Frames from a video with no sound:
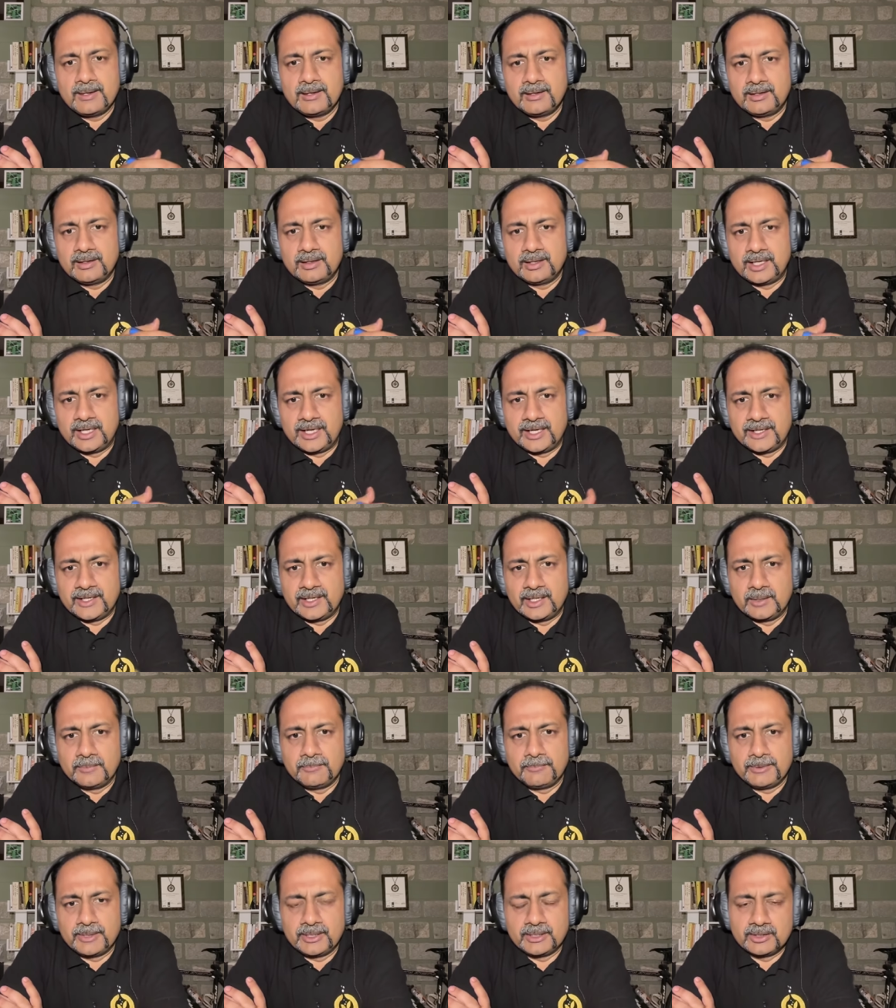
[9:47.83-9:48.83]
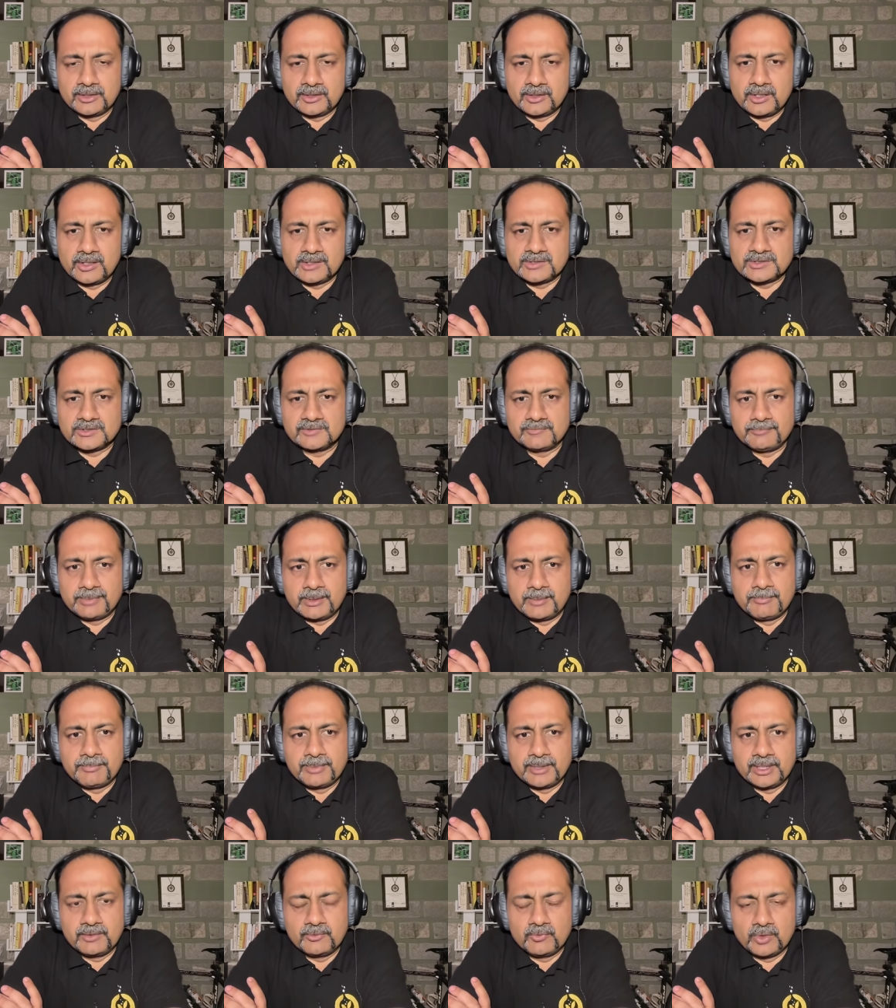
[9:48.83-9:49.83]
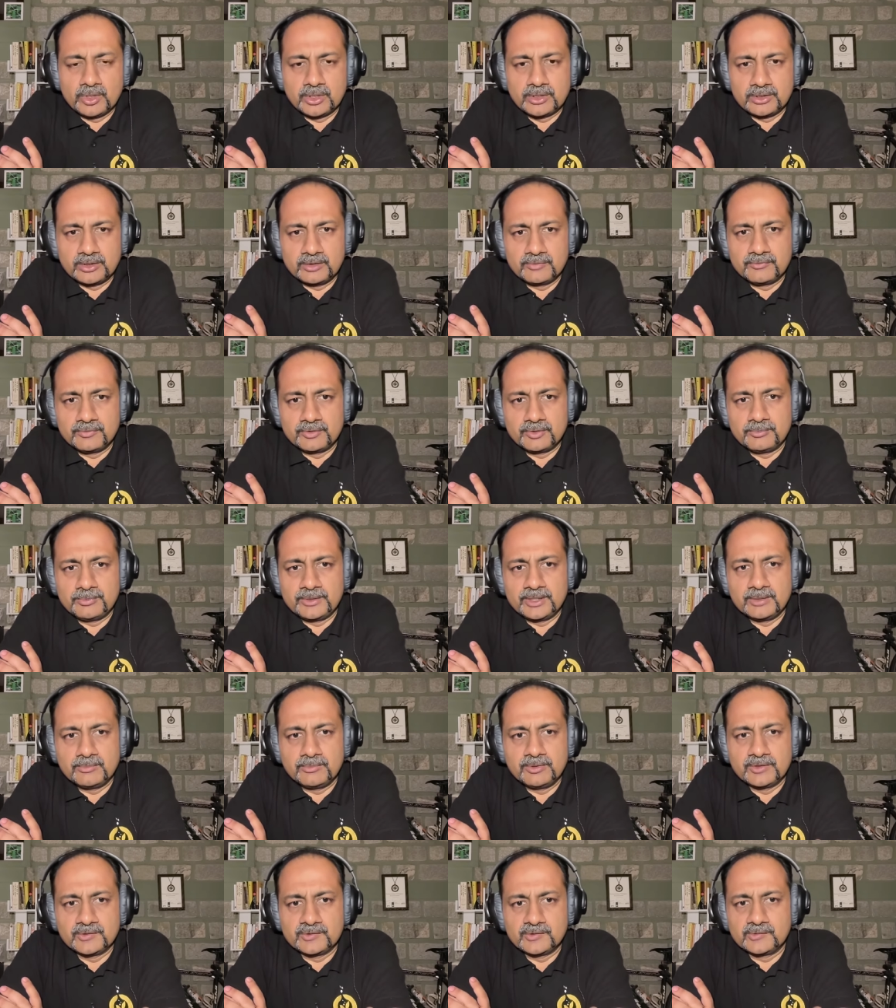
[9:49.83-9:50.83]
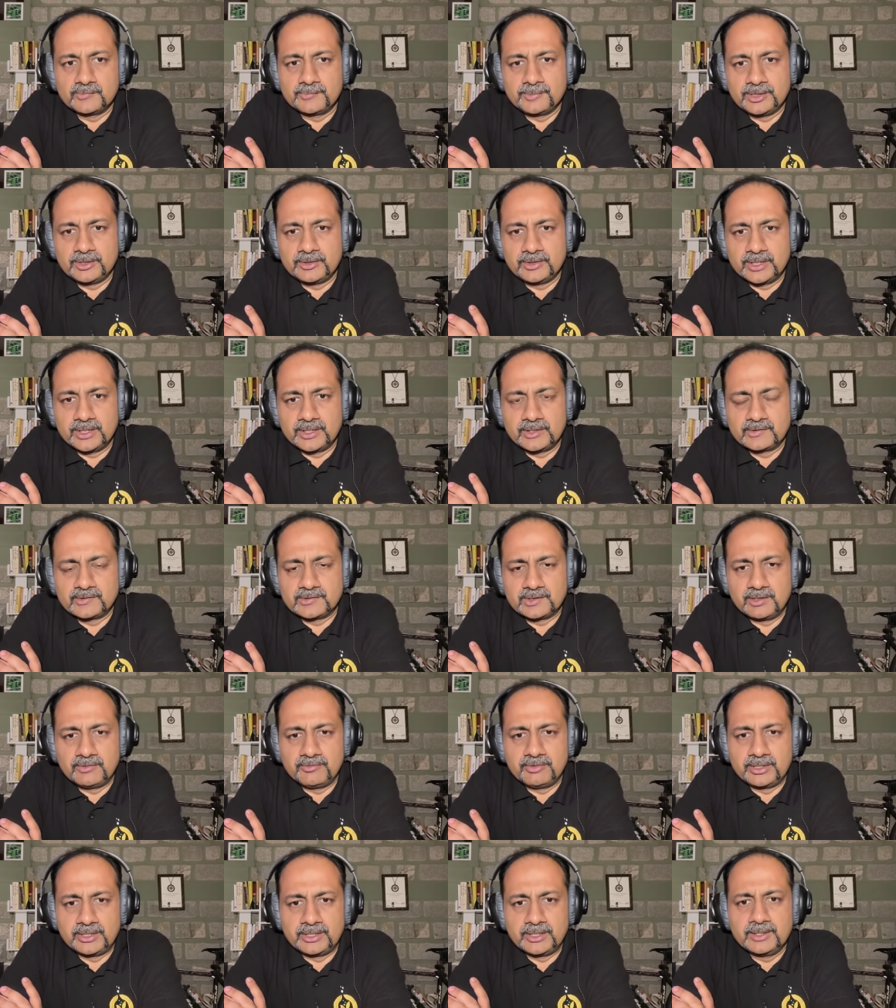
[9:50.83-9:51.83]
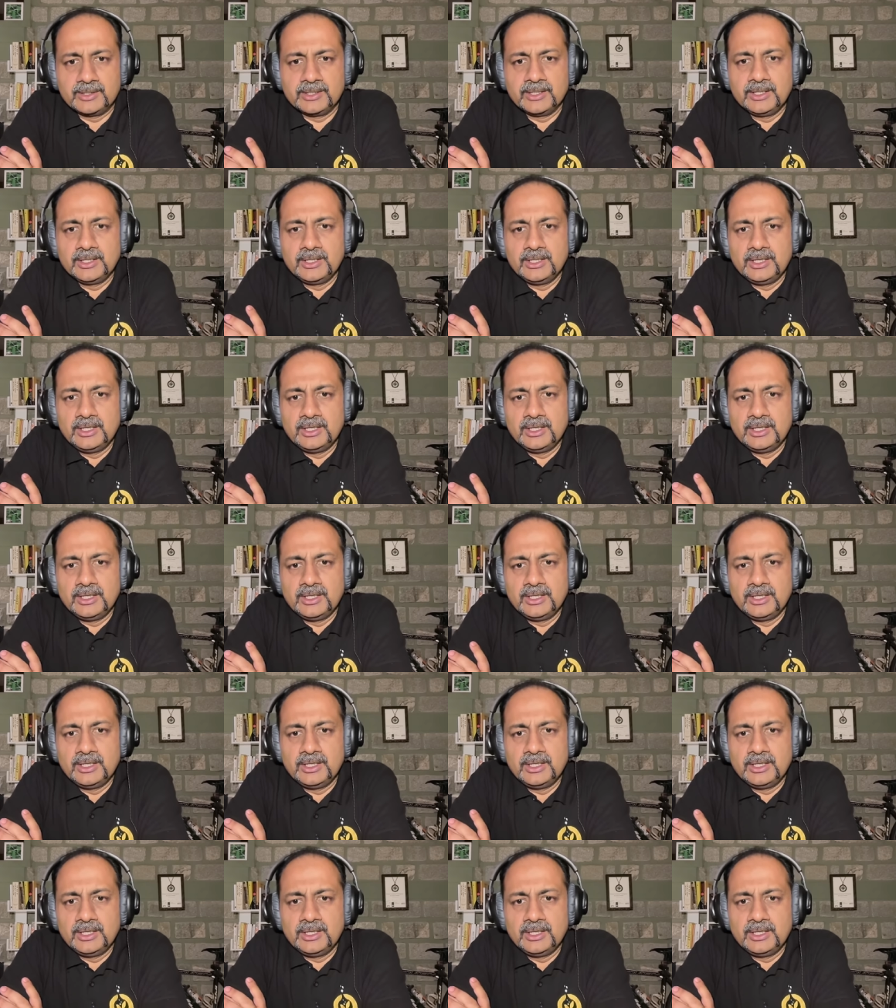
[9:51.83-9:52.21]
high up, and the cost of pumping water for BWSSP to get us Kaveri.